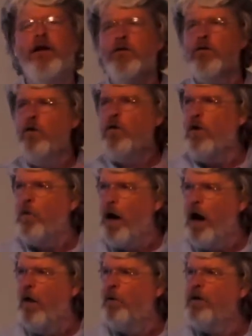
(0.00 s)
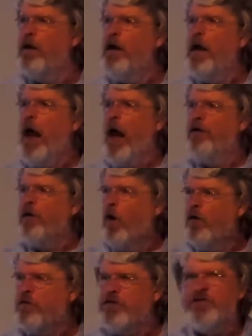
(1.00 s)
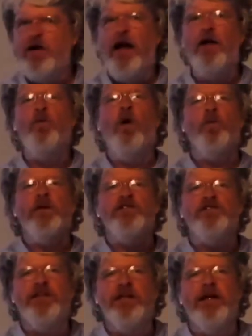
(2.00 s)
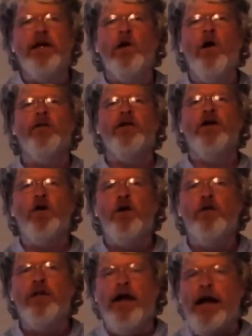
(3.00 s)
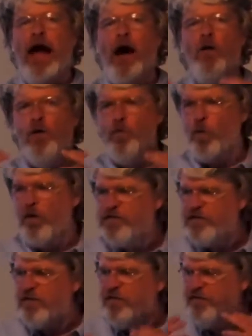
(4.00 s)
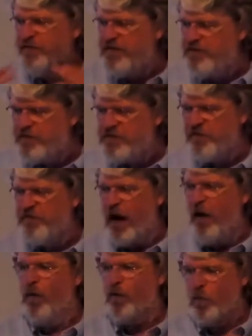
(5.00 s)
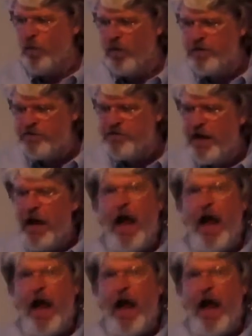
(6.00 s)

and to look around and to understand what we see here on the Earth and how it works, the physics of how it works,